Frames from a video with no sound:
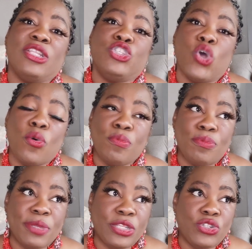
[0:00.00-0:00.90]

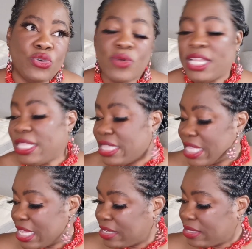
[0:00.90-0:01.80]
Don't be doing
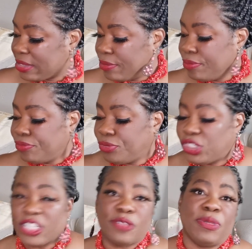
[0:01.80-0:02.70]
this
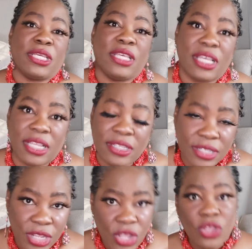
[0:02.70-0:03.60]
just
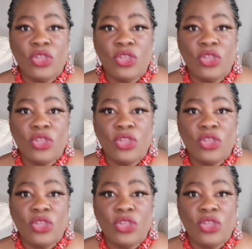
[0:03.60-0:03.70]
because